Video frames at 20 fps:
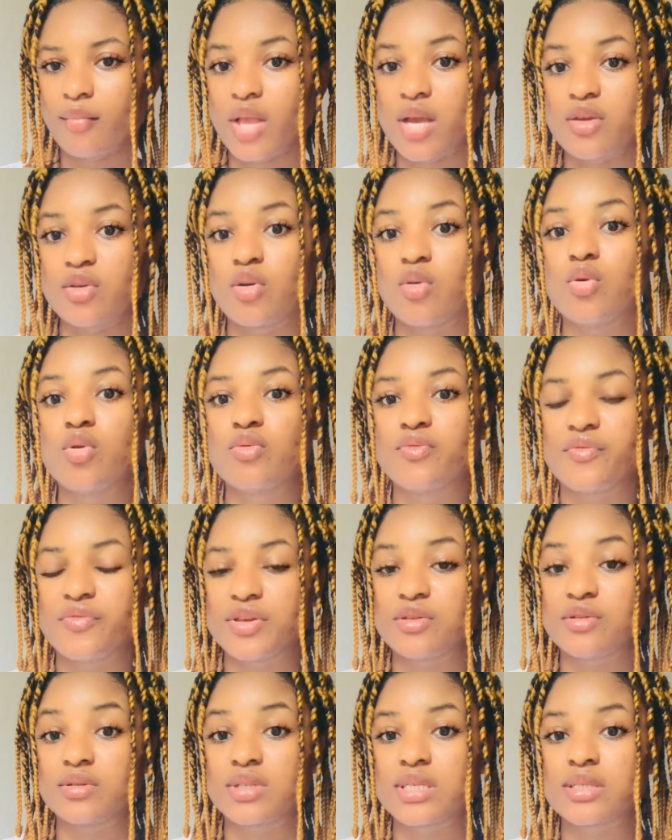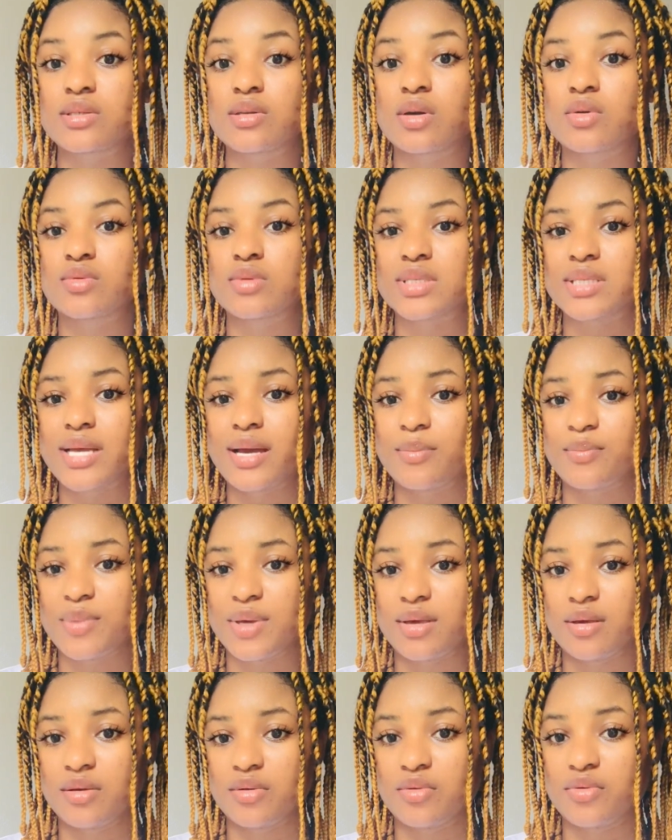your own video. TikTok will start
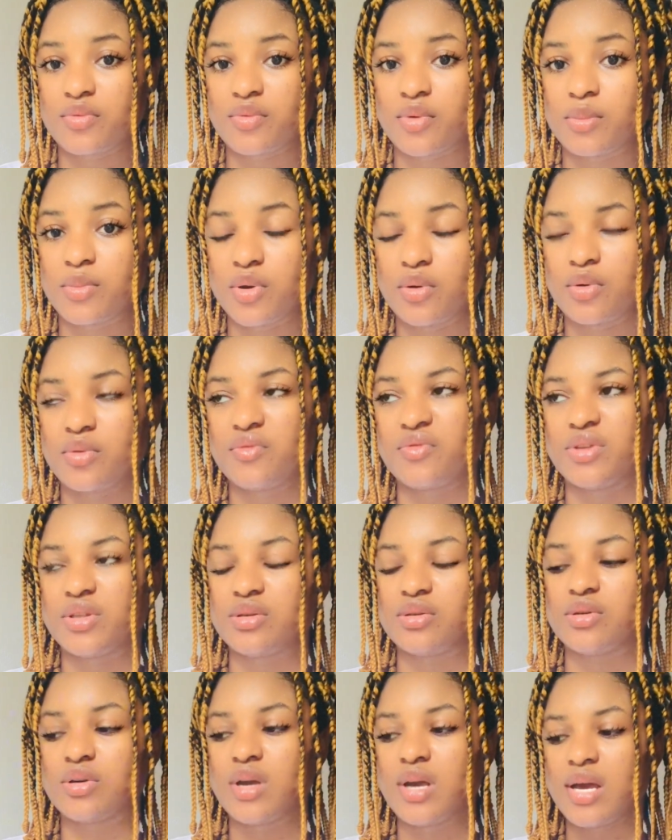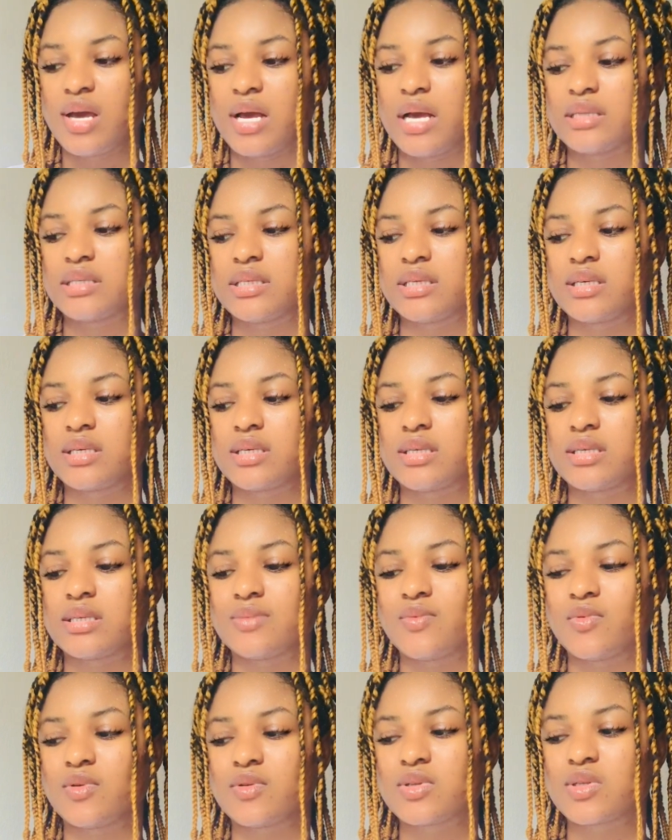paying you from your own video. I think
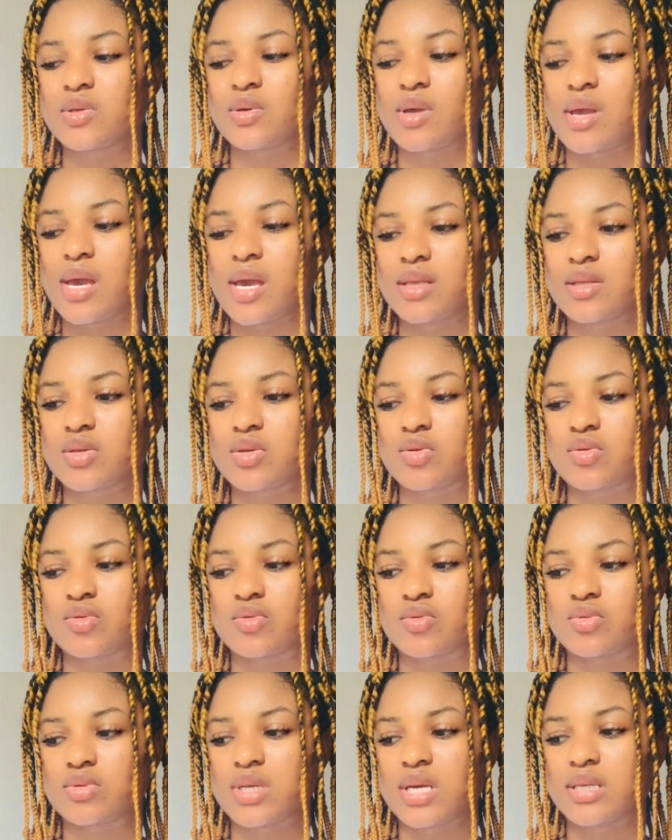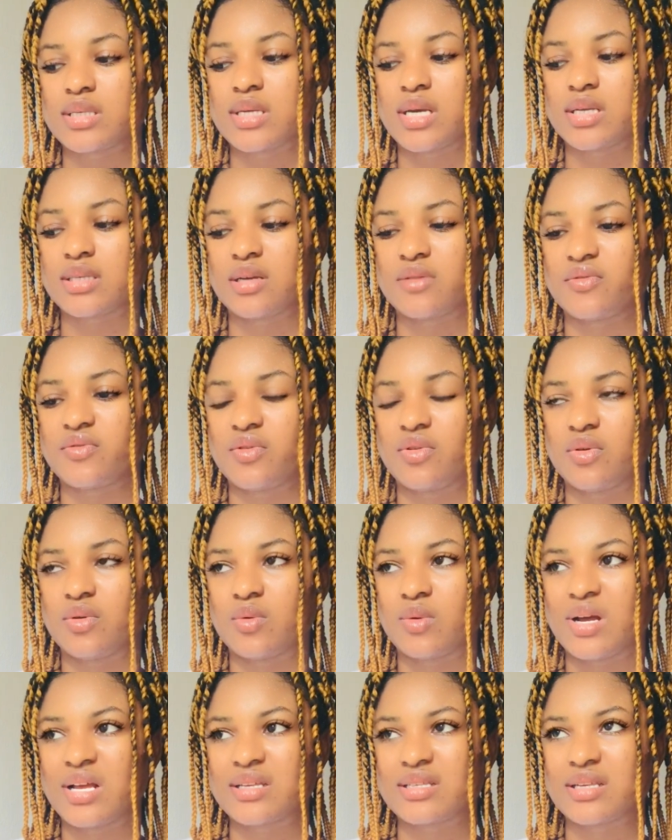is once you get to 10,000
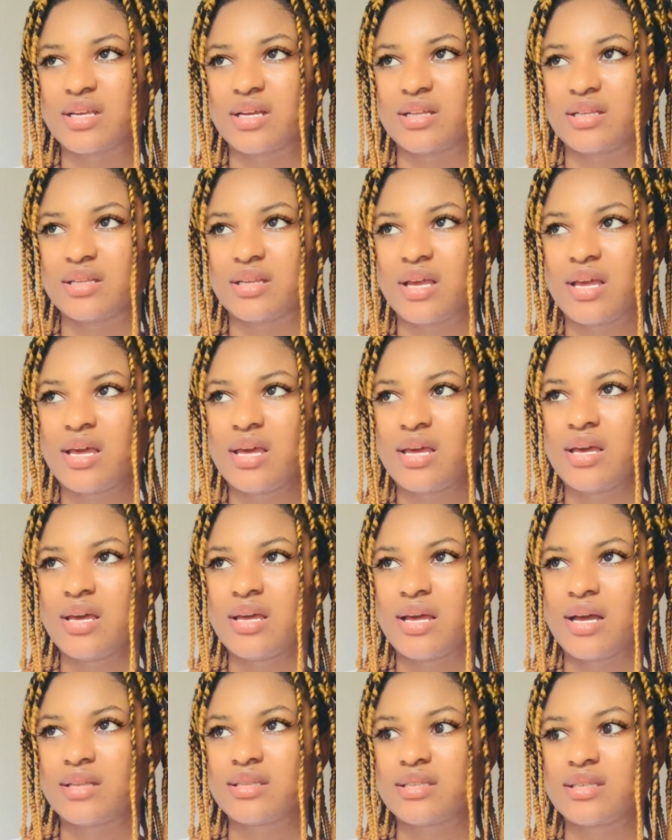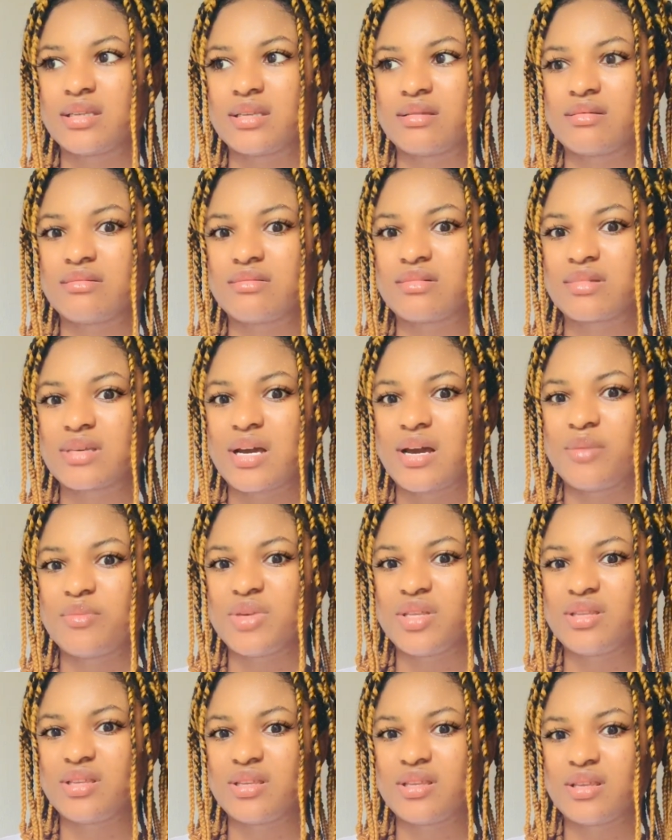followers, and I think how
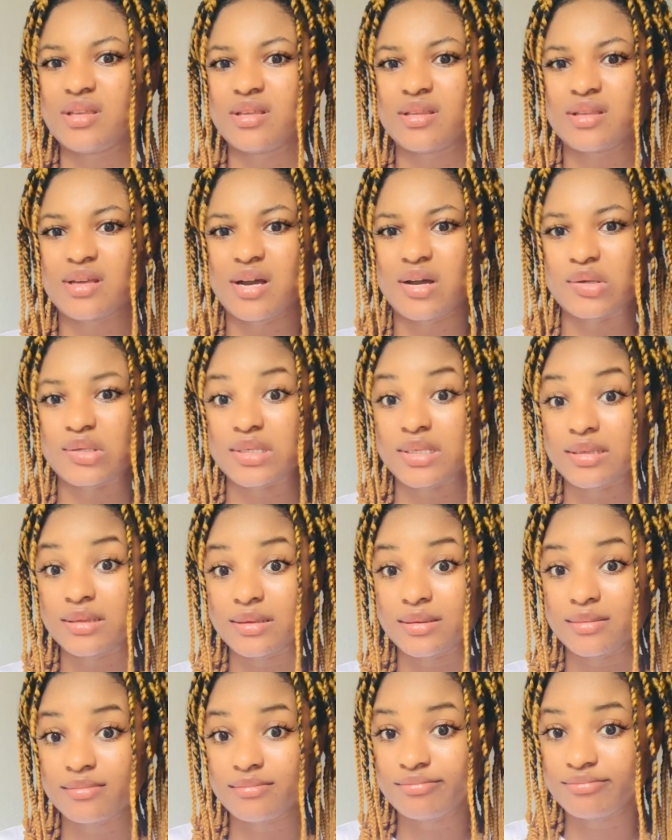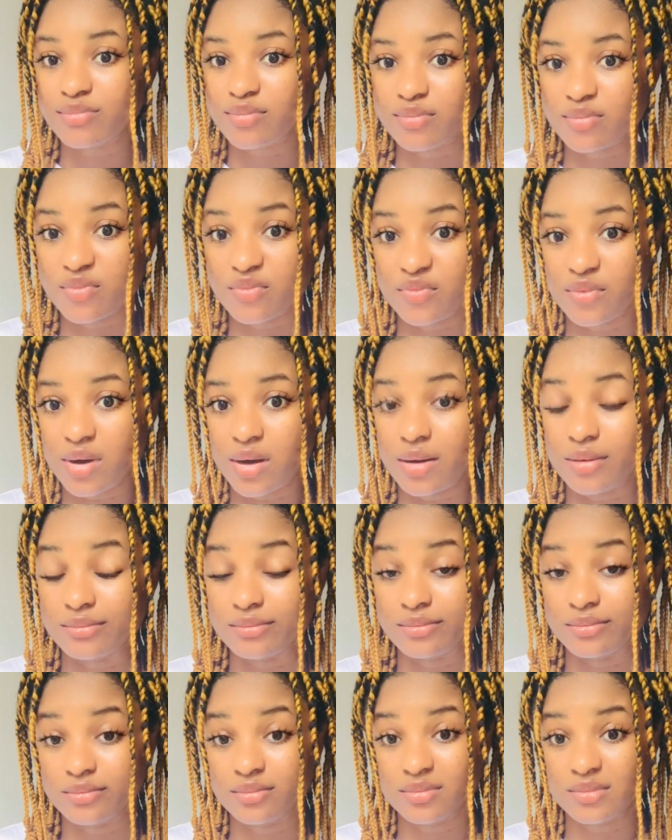many thousand
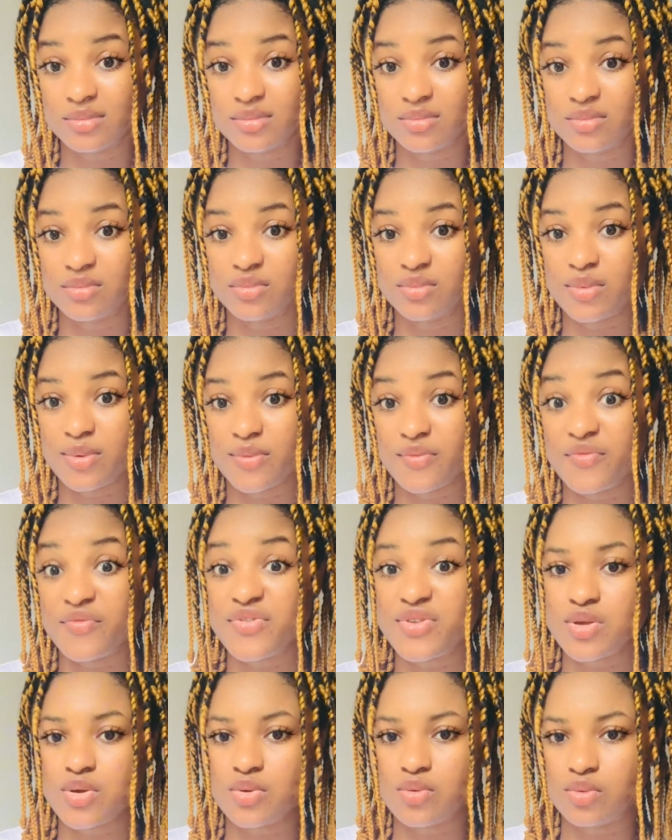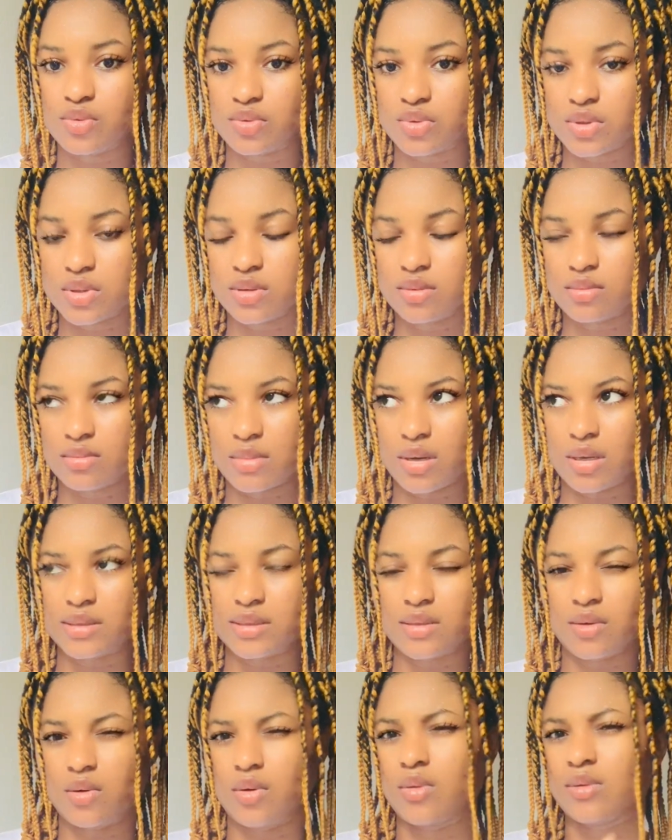um, views
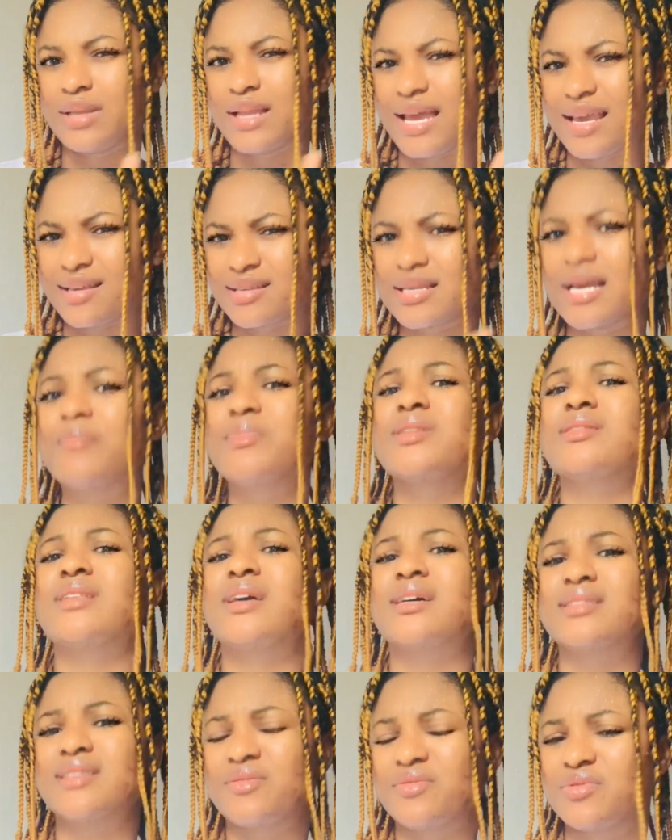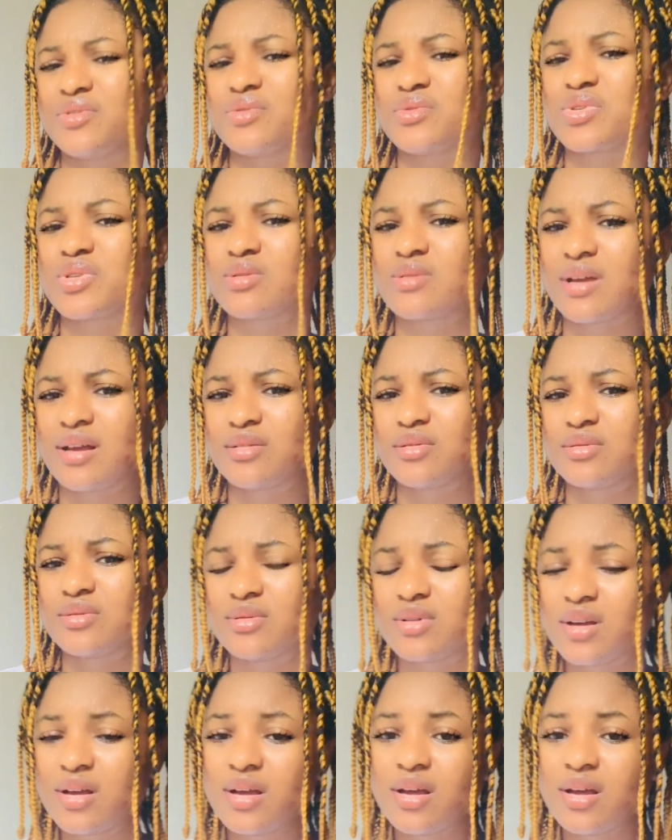or likes, I mean thousand views, I don't know.